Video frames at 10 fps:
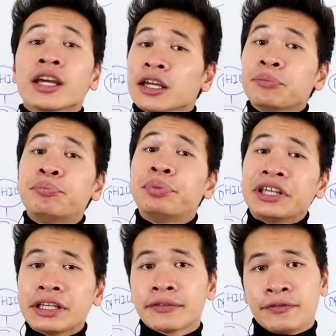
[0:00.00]
in
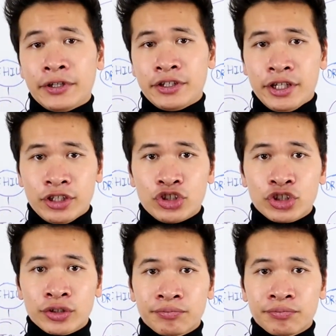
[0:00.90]
being vintage.